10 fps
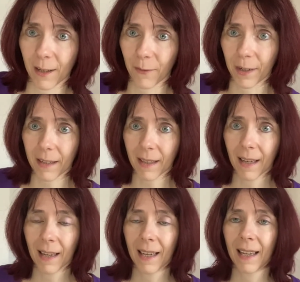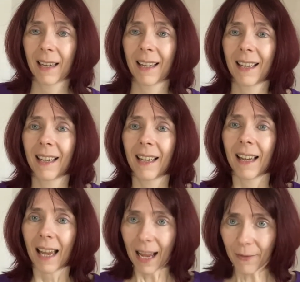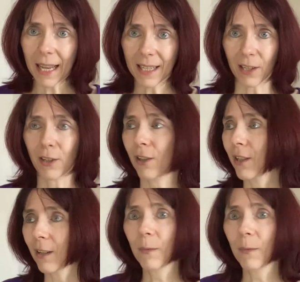of us have ancestors that were